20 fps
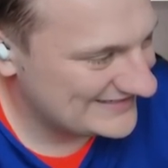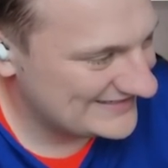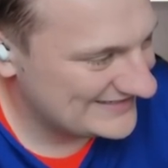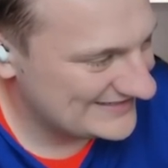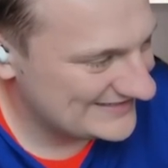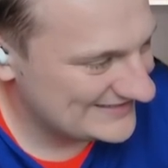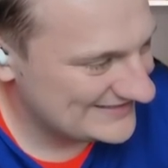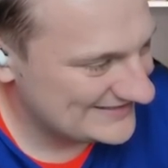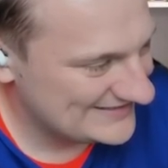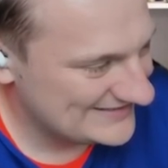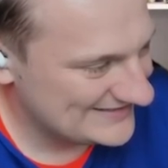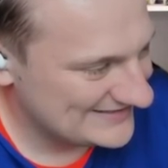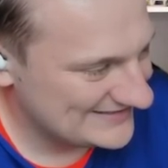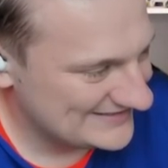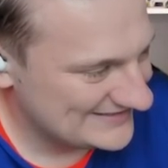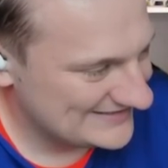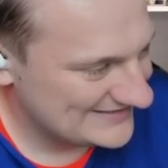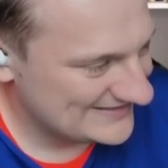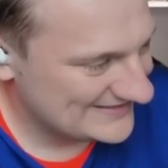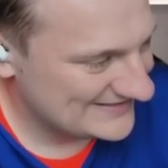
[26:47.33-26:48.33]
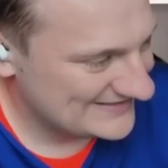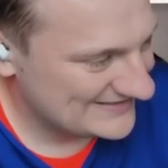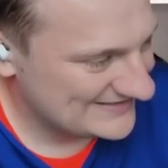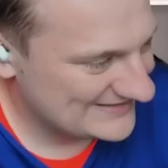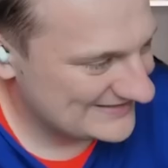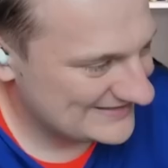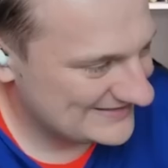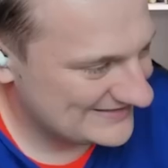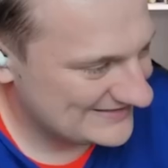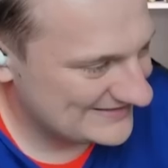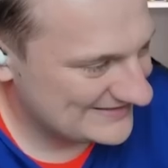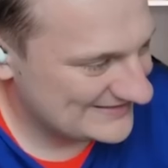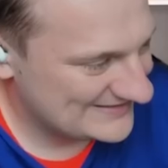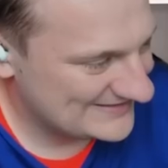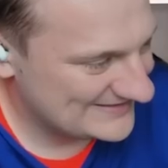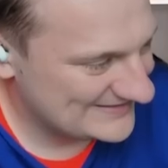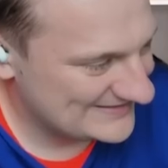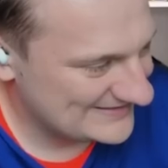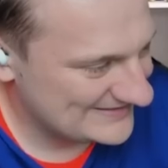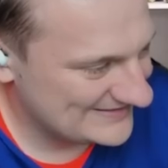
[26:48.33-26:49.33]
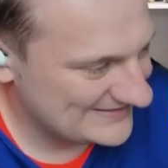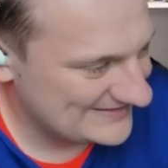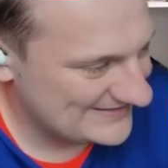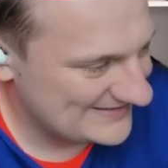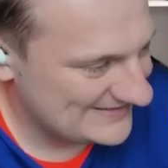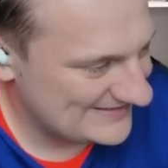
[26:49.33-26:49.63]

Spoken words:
(silent)